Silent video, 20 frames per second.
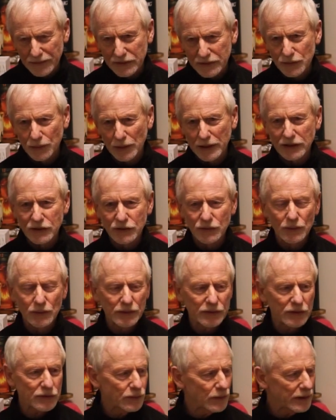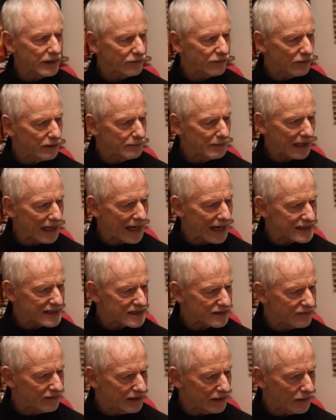the 22 and the 23 in my
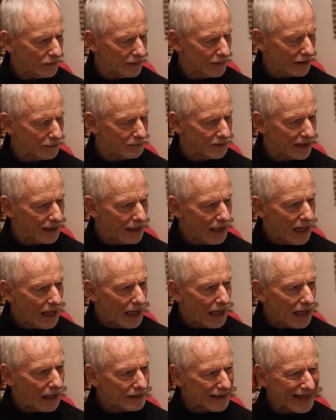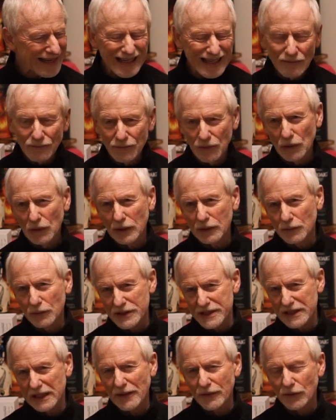last video there, but Lagavulin
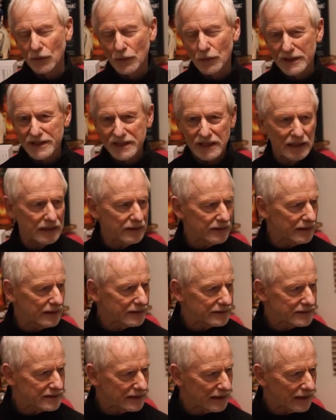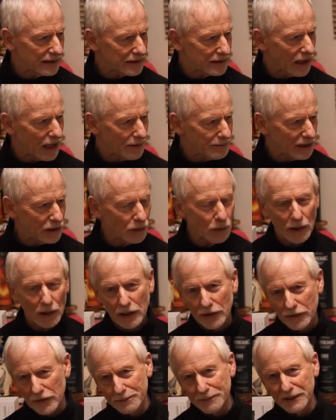was another whiskey that got me going
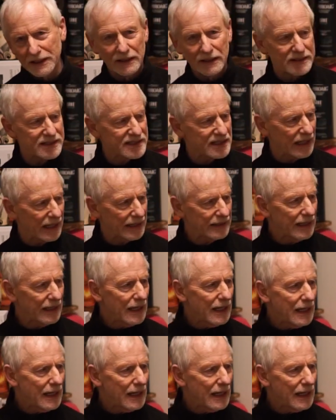on the peated side.